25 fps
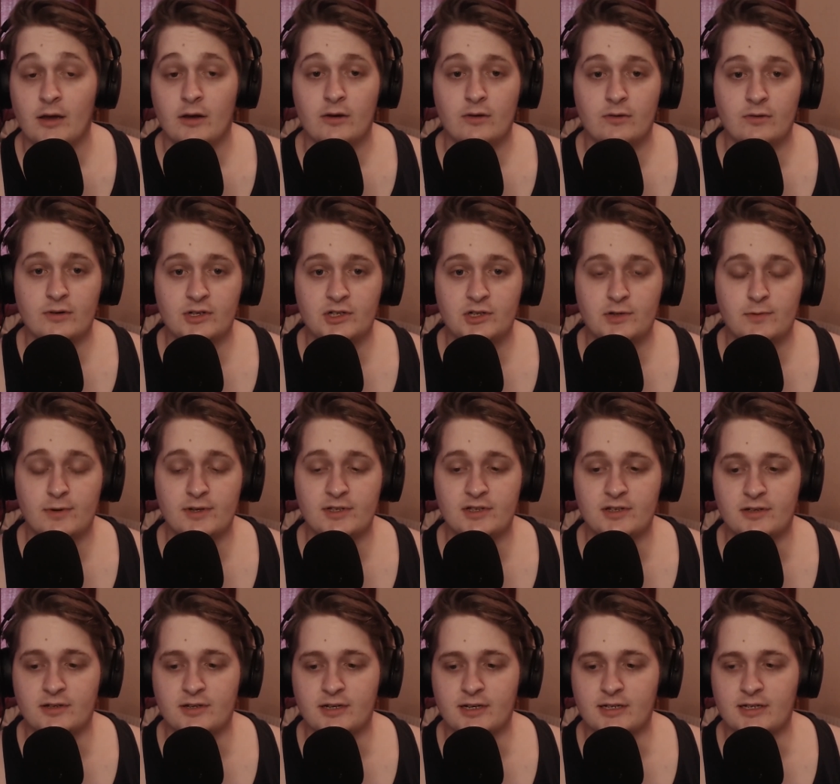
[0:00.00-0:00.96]
which
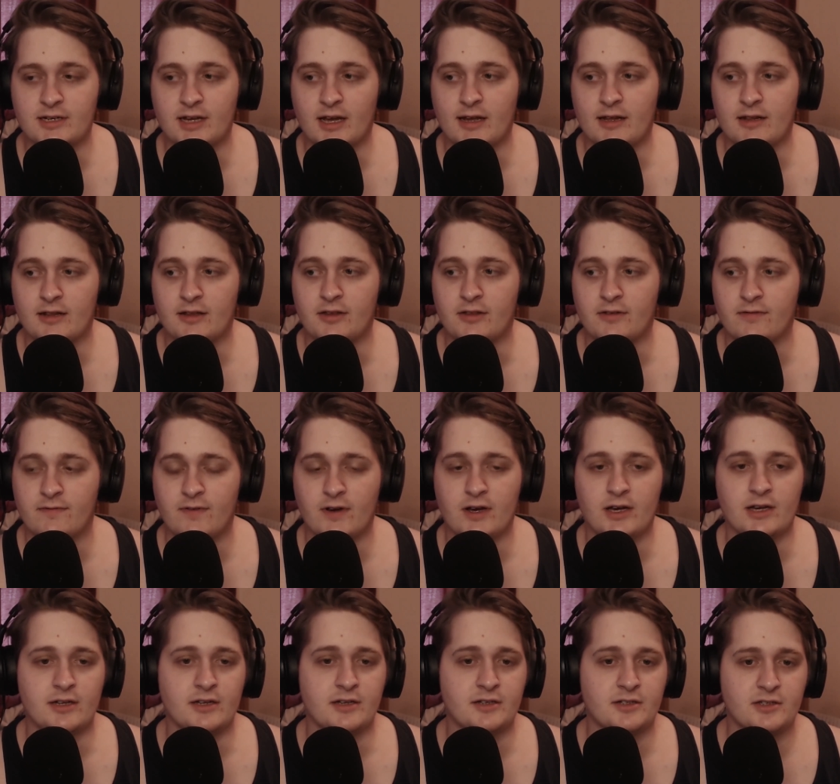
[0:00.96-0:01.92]
wasn't exactly the
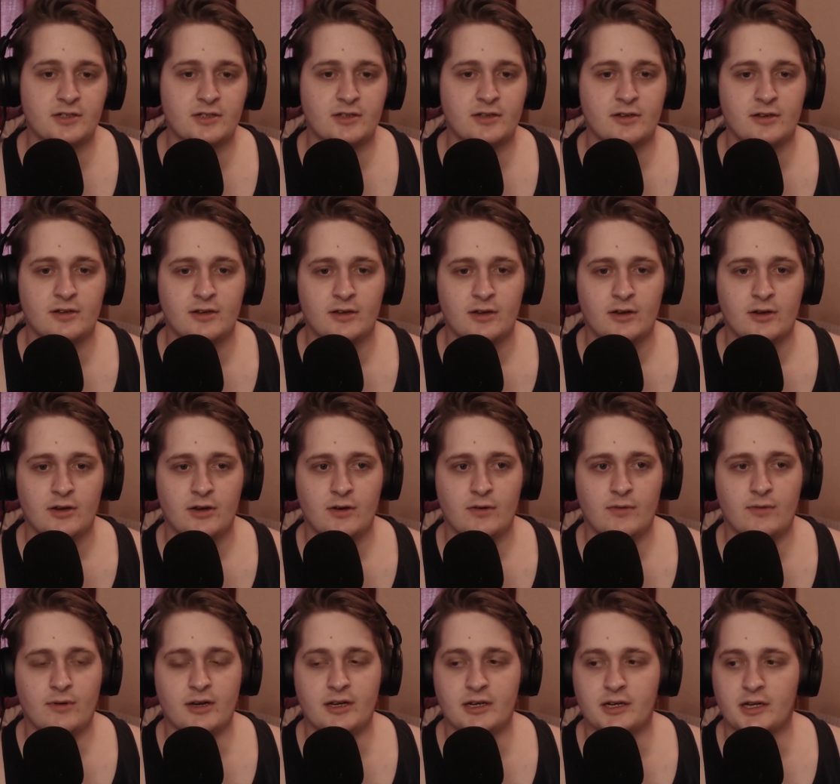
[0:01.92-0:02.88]
finest
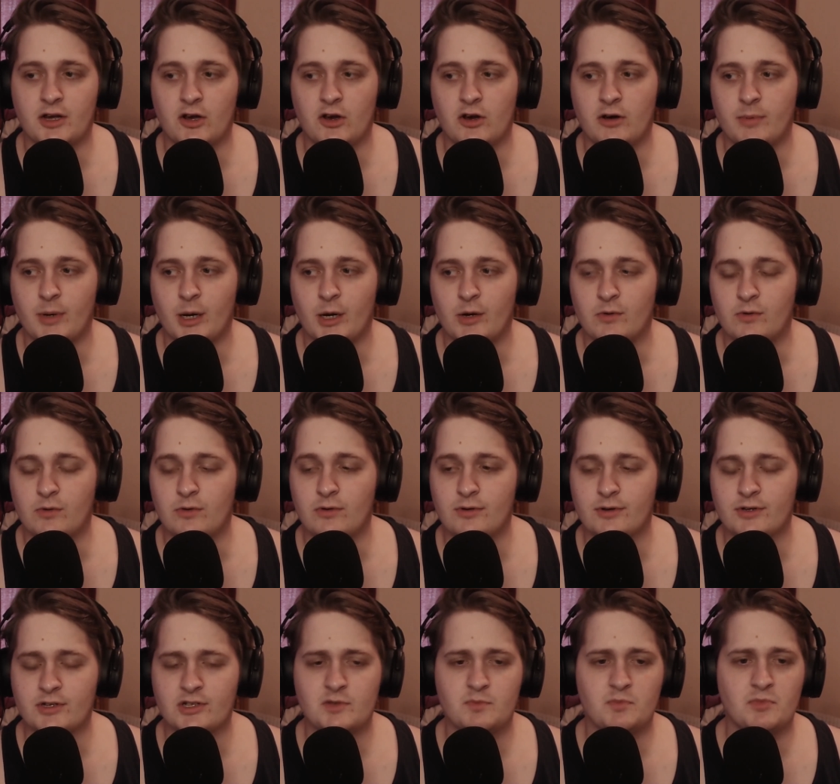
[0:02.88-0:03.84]
way to go about
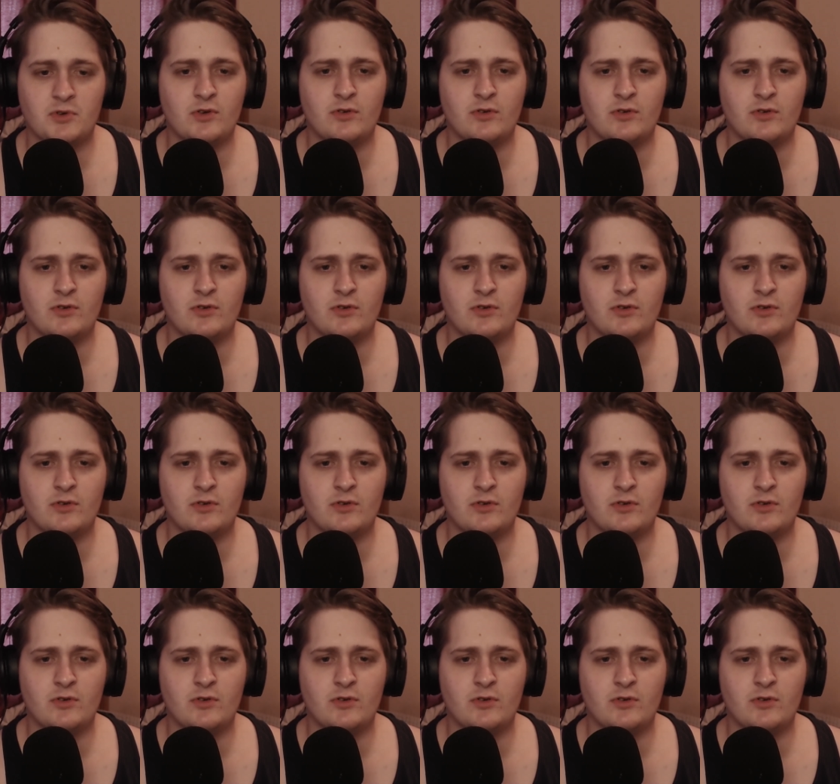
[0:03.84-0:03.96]
August.